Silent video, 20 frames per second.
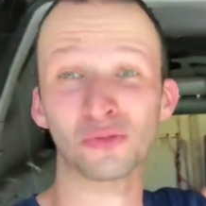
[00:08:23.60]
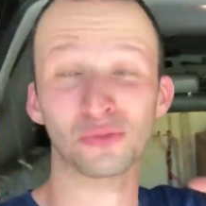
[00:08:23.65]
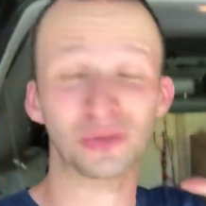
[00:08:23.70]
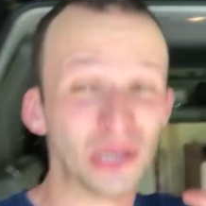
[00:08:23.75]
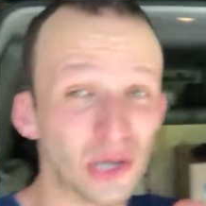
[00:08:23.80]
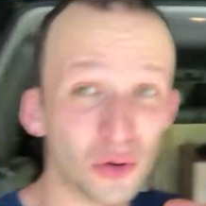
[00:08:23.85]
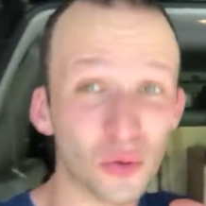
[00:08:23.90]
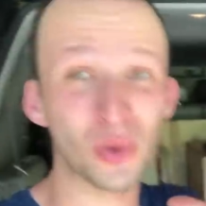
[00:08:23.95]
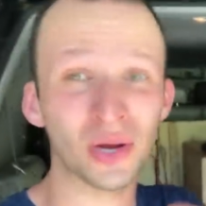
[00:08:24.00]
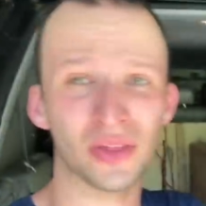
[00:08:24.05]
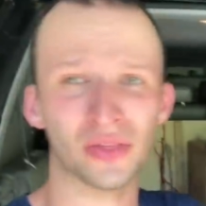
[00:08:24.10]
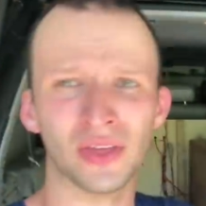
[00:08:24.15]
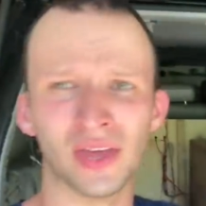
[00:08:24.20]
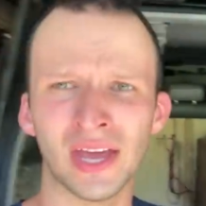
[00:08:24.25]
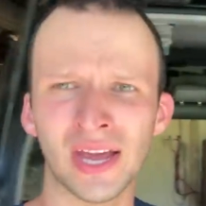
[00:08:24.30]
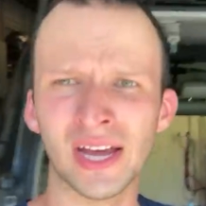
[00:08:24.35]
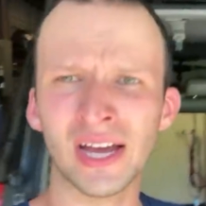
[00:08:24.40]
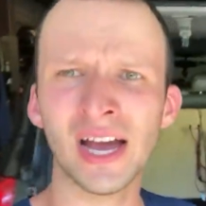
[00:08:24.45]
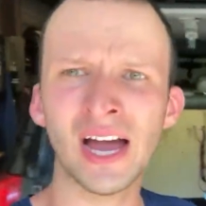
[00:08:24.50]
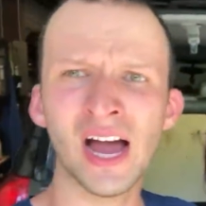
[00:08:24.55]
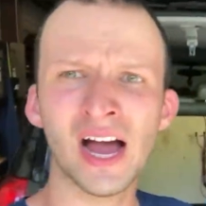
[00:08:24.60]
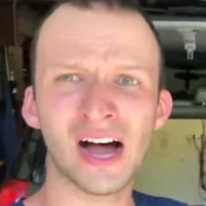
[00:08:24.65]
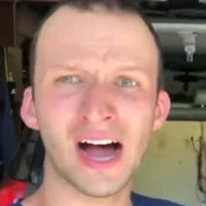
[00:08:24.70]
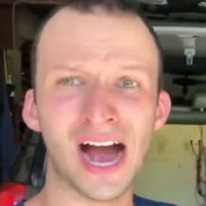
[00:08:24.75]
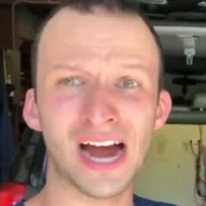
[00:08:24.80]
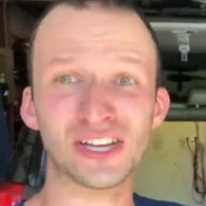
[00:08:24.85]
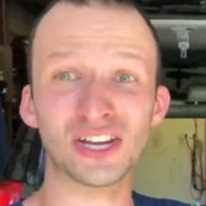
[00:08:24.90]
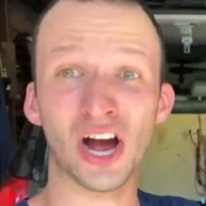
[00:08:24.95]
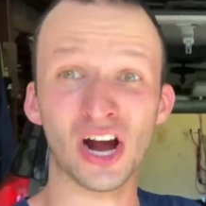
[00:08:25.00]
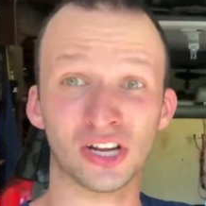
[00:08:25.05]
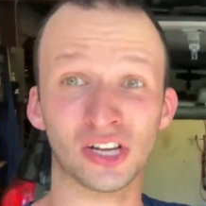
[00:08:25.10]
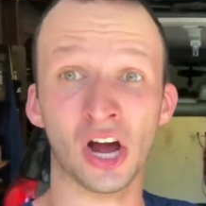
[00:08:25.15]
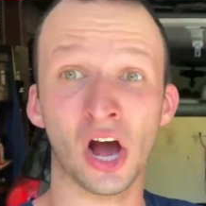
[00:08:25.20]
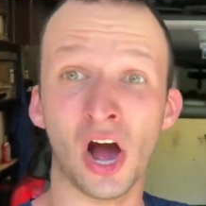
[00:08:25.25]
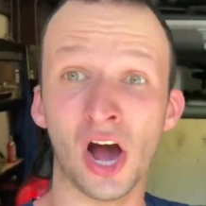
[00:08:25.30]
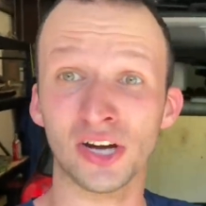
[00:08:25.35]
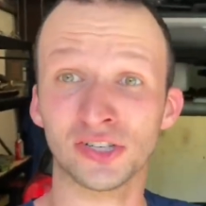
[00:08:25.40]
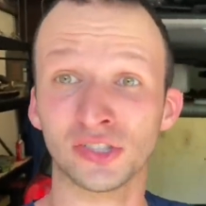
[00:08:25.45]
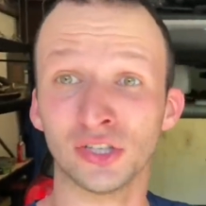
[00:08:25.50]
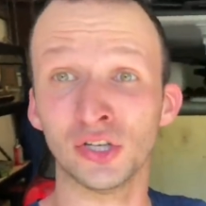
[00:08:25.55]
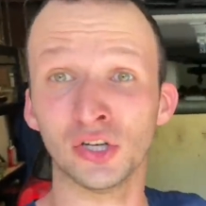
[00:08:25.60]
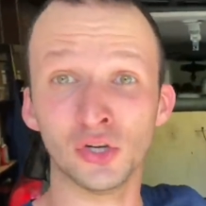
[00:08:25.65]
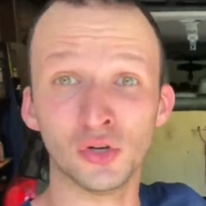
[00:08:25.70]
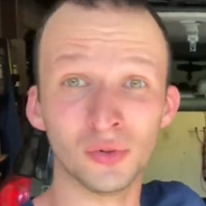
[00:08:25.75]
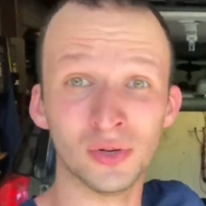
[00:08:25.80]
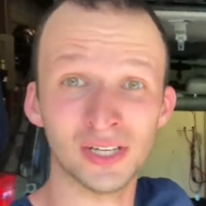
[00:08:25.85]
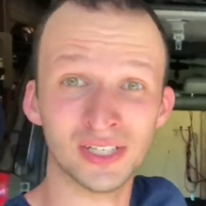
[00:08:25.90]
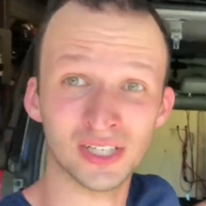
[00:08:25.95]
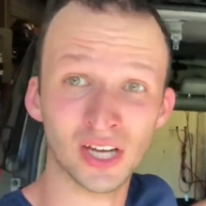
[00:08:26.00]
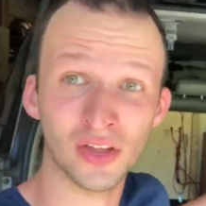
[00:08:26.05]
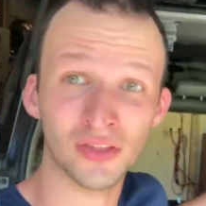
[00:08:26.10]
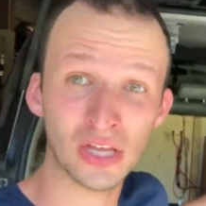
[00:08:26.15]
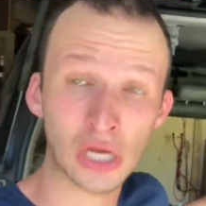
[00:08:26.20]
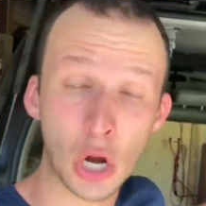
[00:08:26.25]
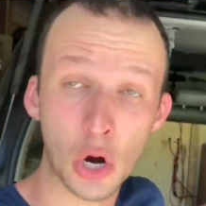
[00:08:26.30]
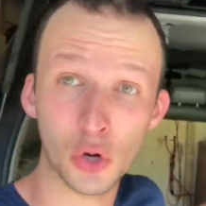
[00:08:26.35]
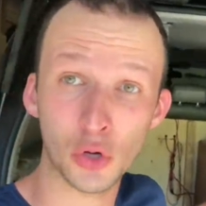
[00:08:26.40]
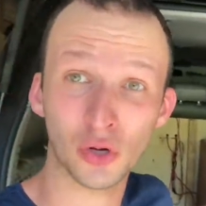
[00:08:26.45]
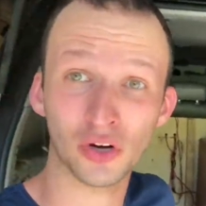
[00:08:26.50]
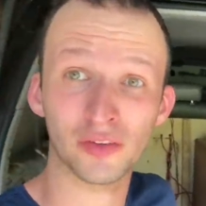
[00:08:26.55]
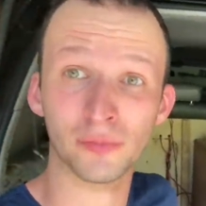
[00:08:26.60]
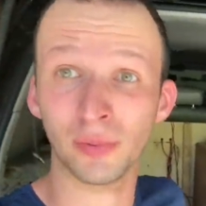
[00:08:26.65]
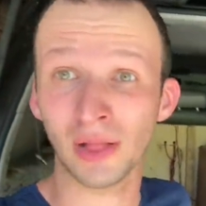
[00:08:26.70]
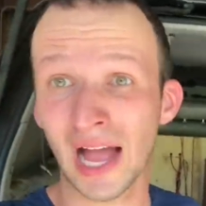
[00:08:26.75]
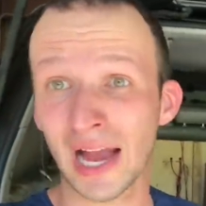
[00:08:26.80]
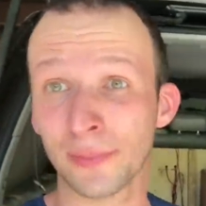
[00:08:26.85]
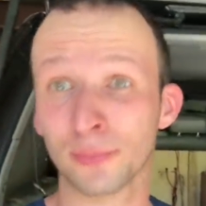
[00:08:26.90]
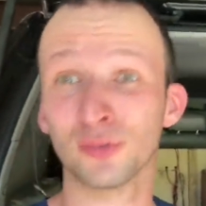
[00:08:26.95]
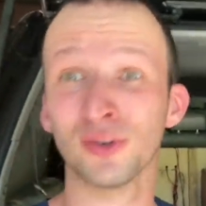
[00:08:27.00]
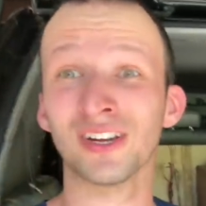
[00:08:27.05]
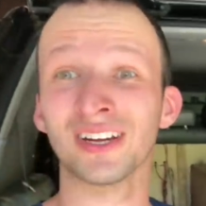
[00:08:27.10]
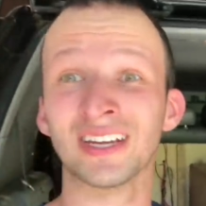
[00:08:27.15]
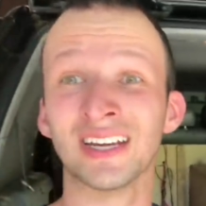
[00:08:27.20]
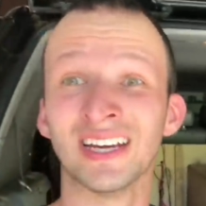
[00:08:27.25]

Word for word: real quick thing, I talked to Austin, who is uh, the owner of Black Brick.